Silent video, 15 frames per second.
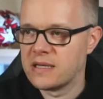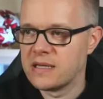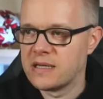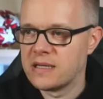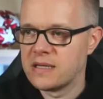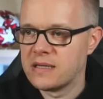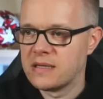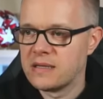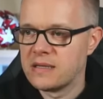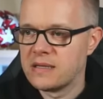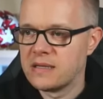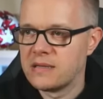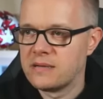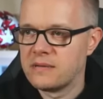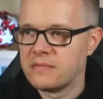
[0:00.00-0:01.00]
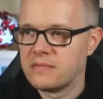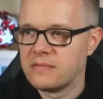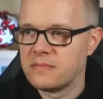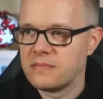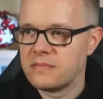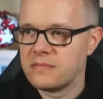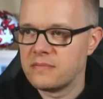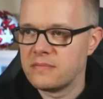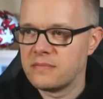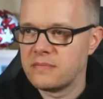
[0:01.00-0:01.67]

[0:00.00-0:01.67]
(no one is talking)